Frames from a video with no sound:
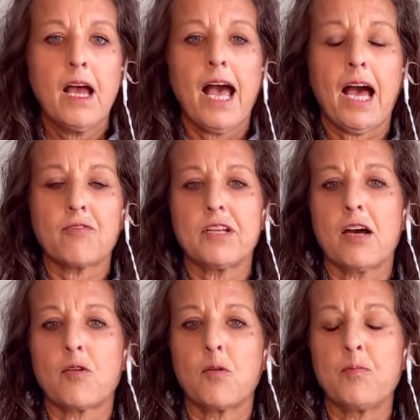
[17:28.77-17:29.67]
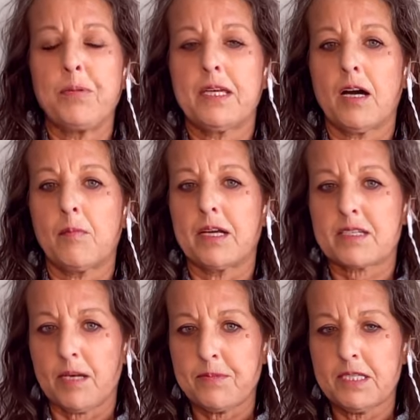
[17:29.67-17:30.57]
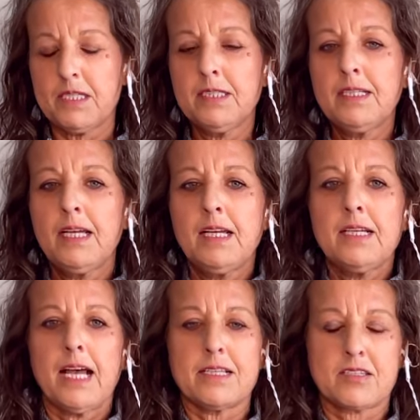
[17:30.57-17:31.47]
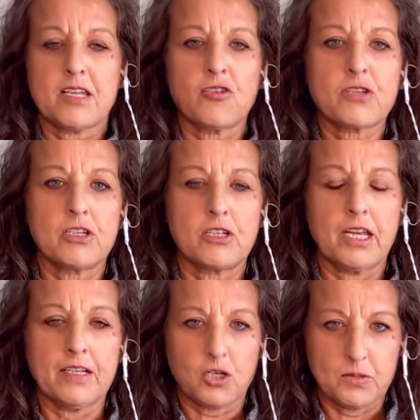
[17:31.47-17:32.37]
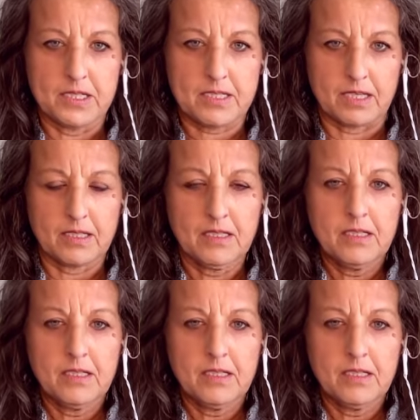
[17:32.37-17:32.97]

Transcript: have now become accepted, and sales are increasing.